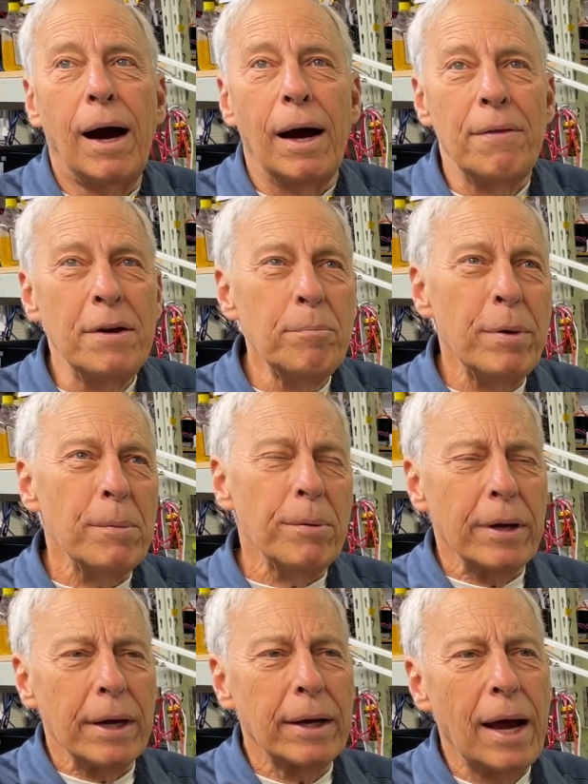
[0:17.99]
I think people
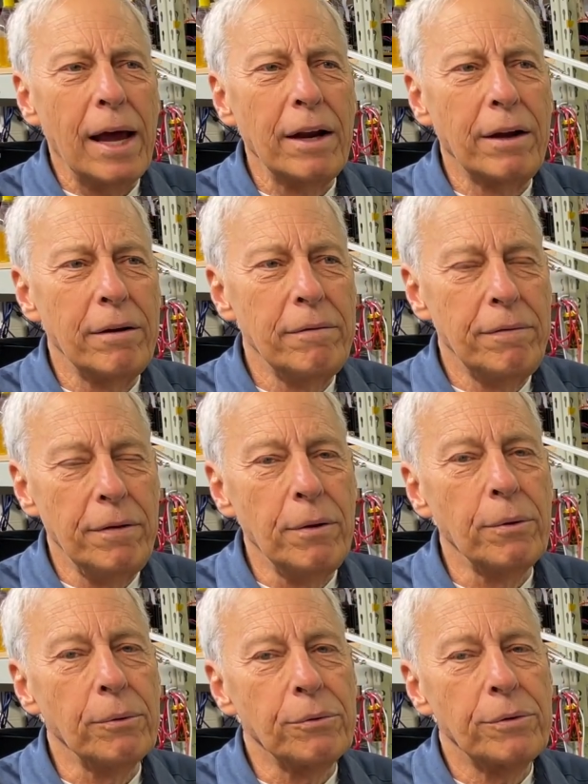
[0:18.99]
get kind of
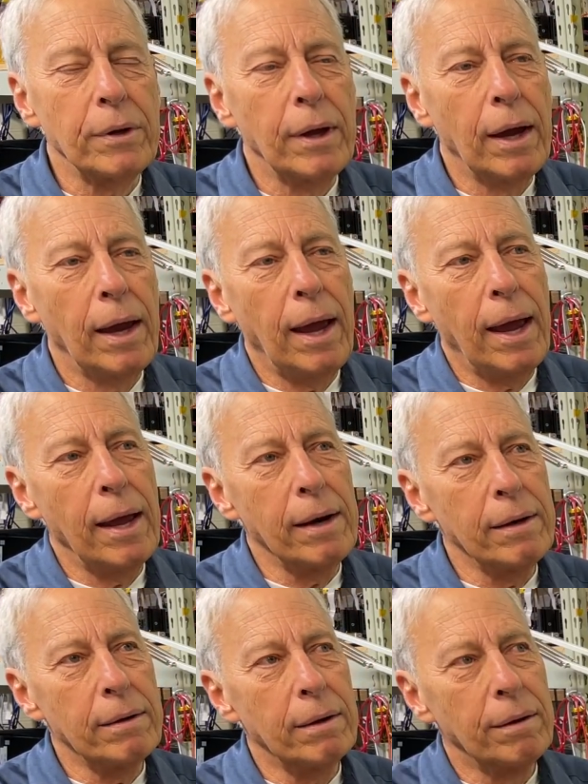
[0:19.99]
confused,
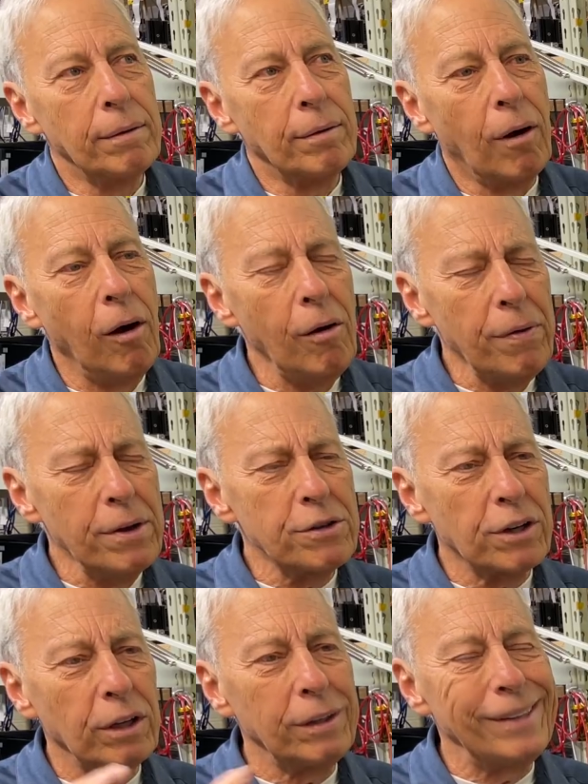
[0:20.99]
and all these
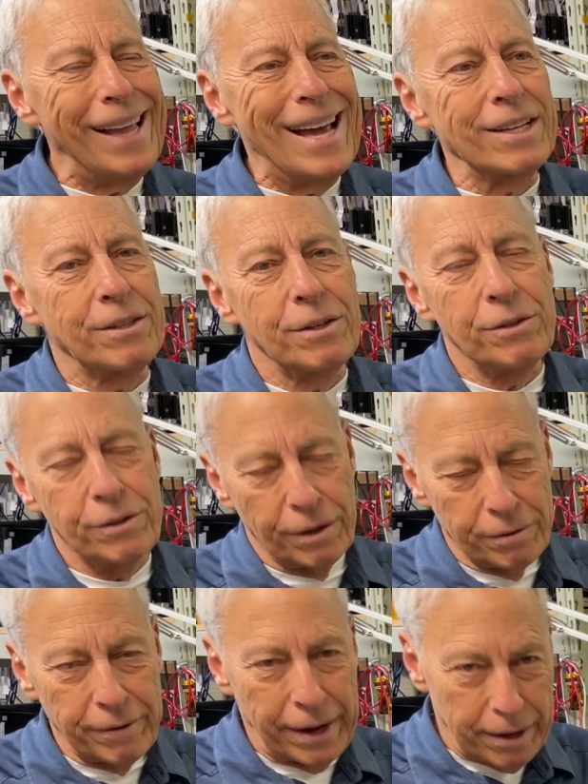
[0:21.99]
classes
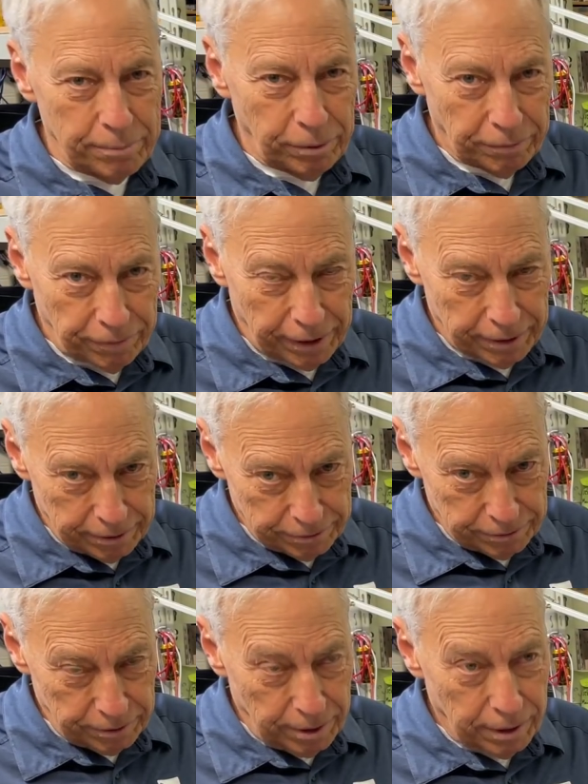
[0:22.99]
of
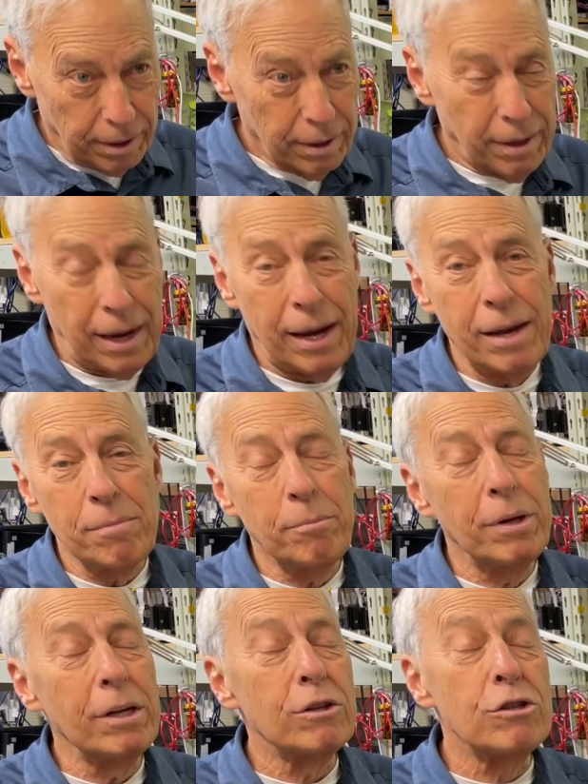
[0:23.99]
amplifiers can
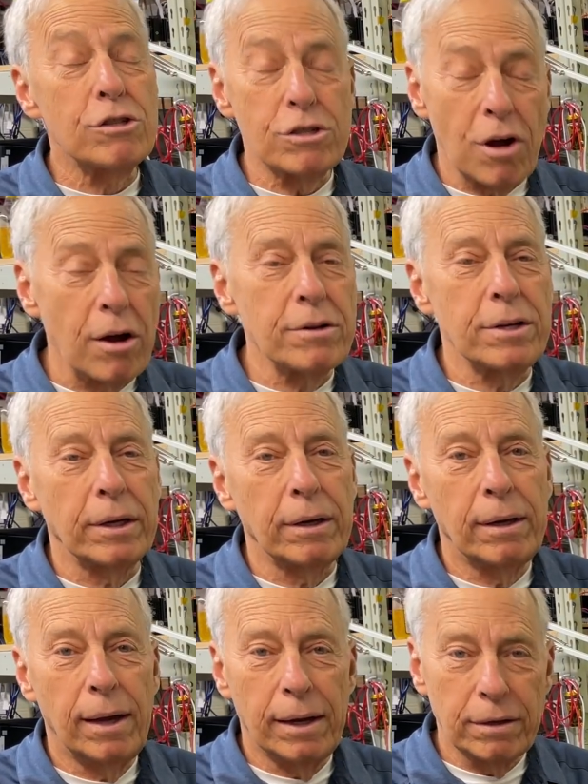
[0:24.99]
be daunting
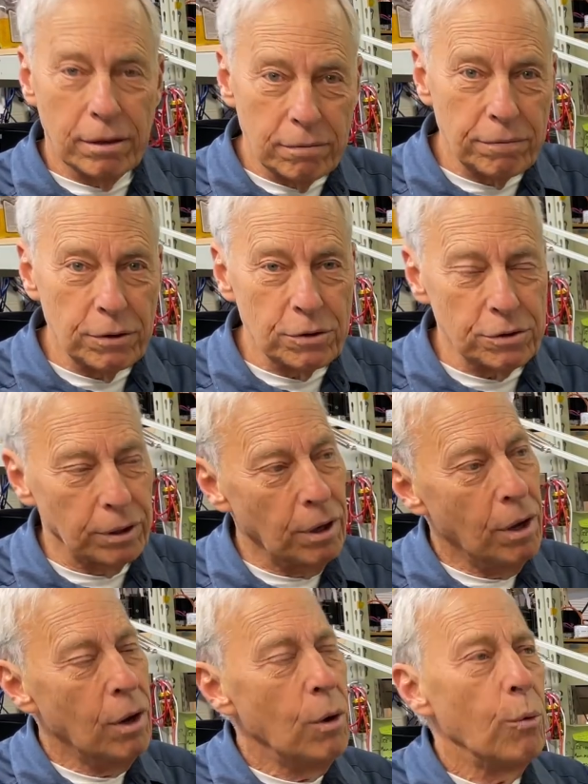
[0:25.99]
and confusing.
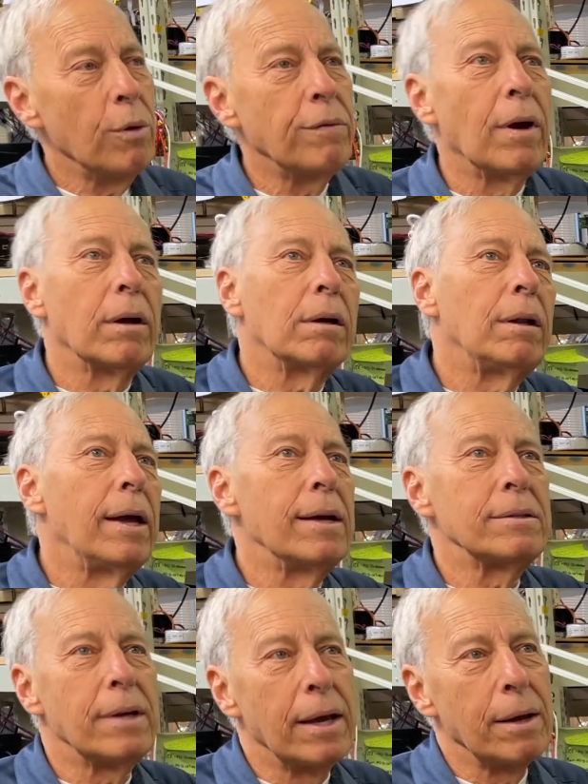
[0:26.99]
We've got
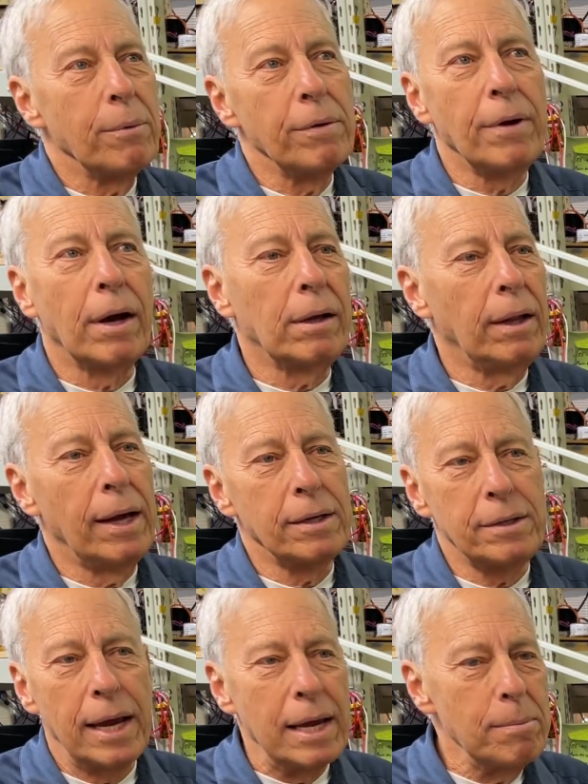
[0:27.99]
Class A, we've got
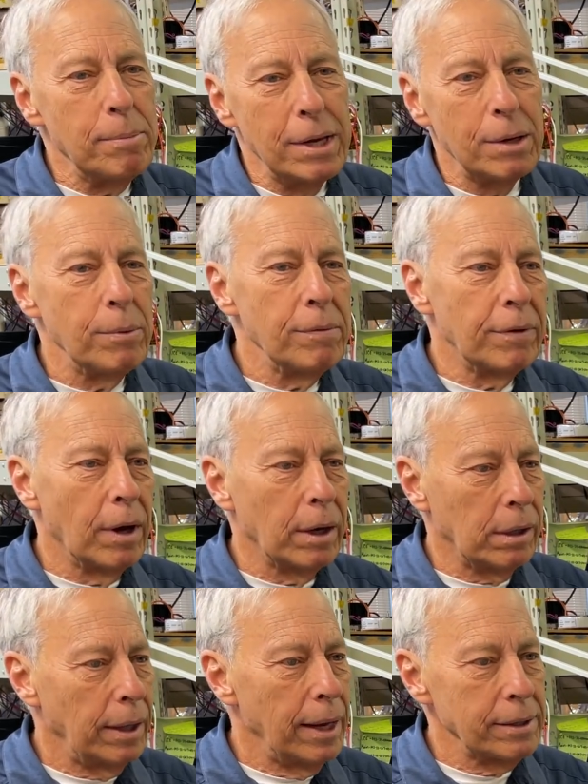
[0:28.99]
Class AB, we've got
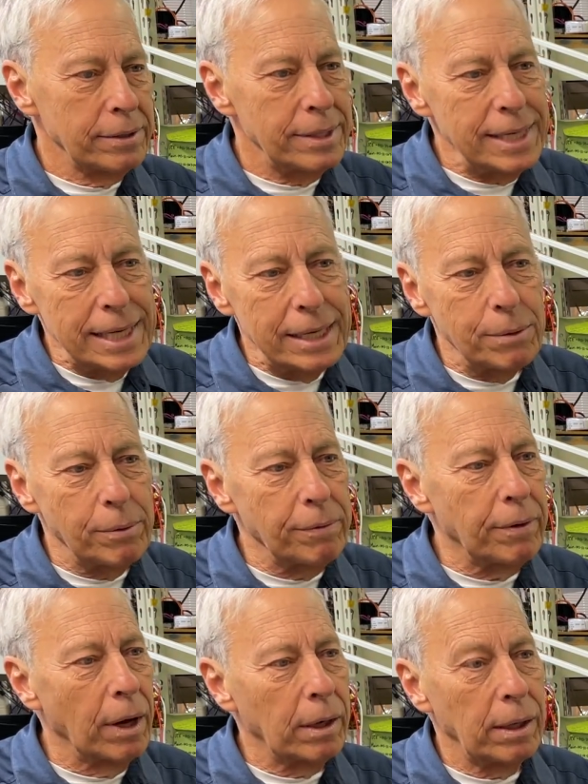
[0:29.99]
Class D, we've
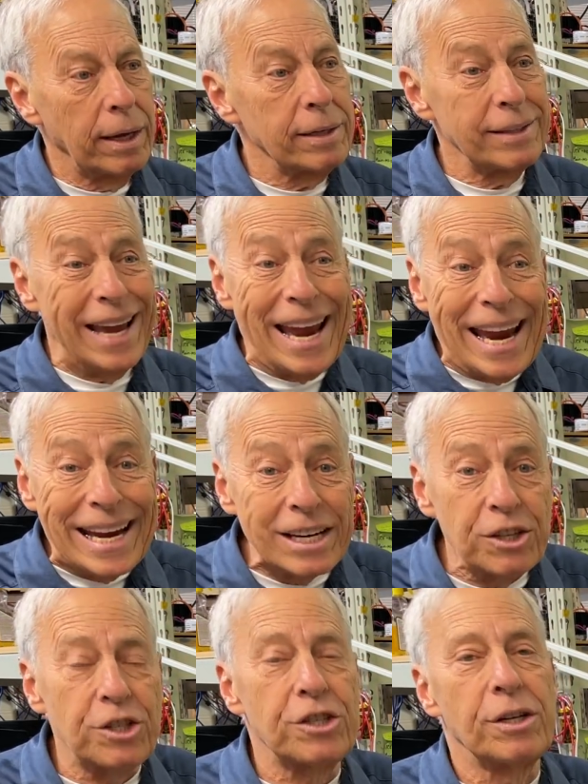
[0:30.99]
got Class
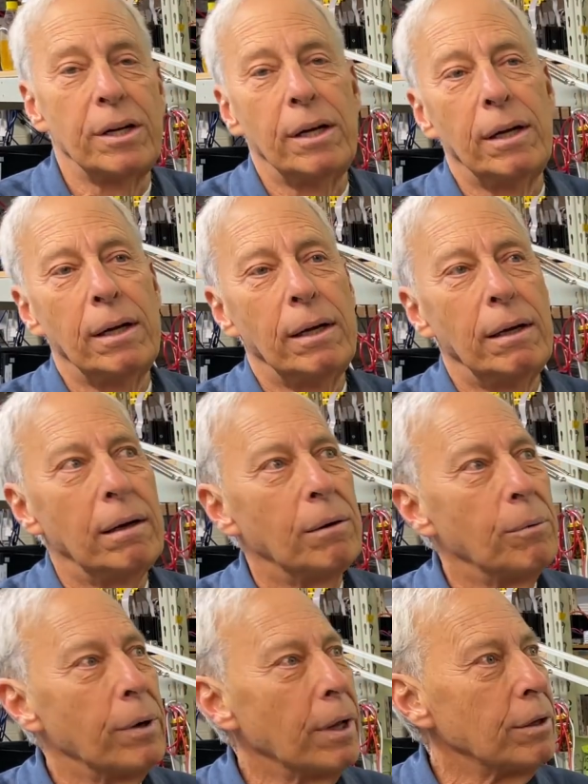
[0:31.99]
H.
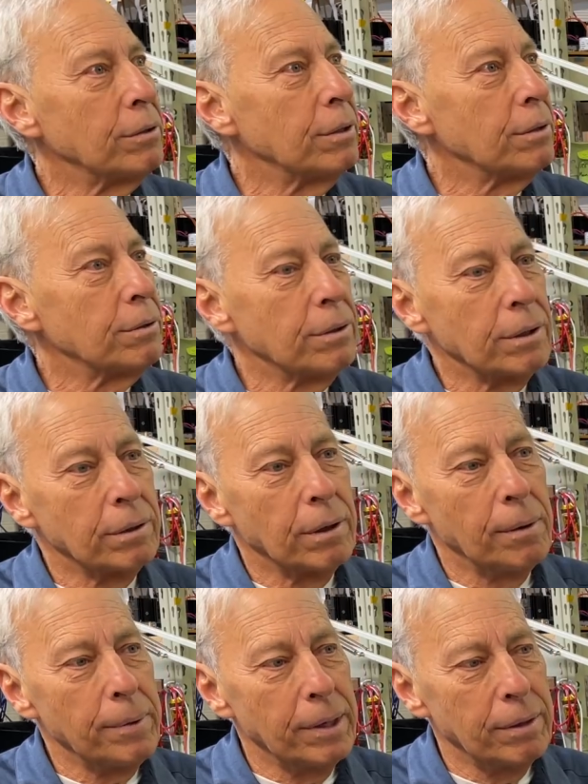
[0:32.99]
What else is there?
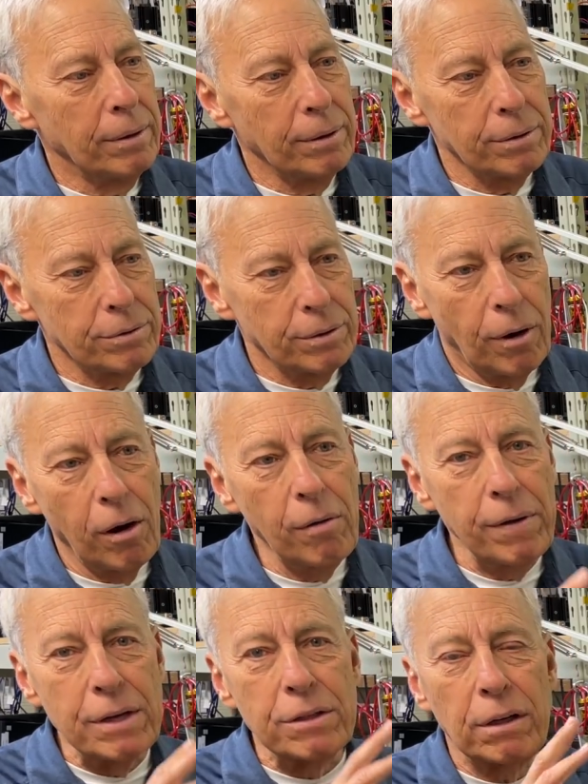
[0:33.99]
I mean, there's all
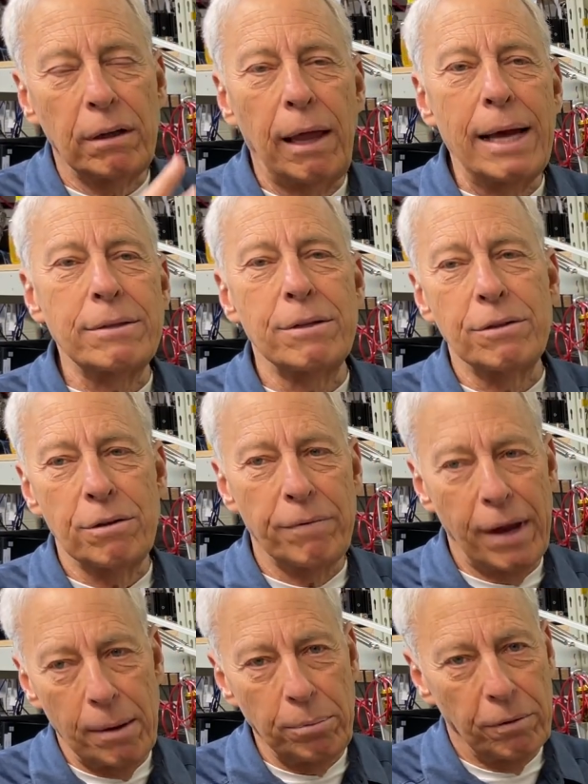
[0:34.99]
these classes of
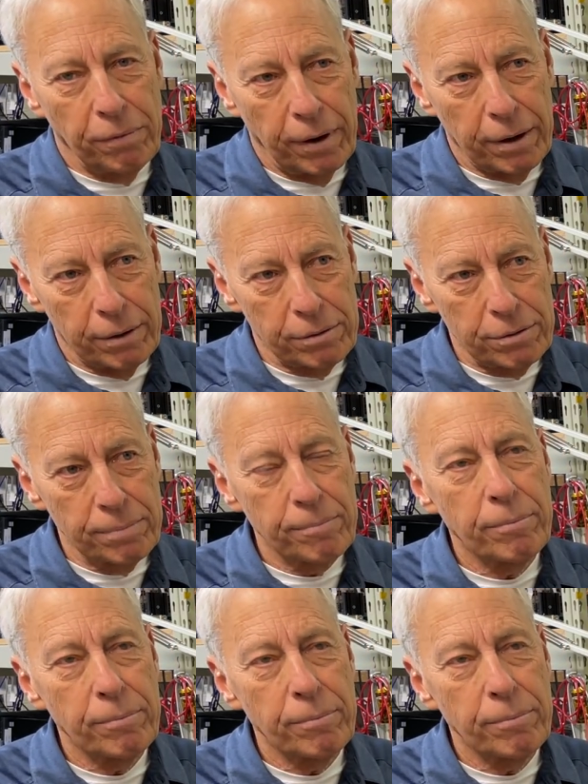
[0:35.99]
amplifiers.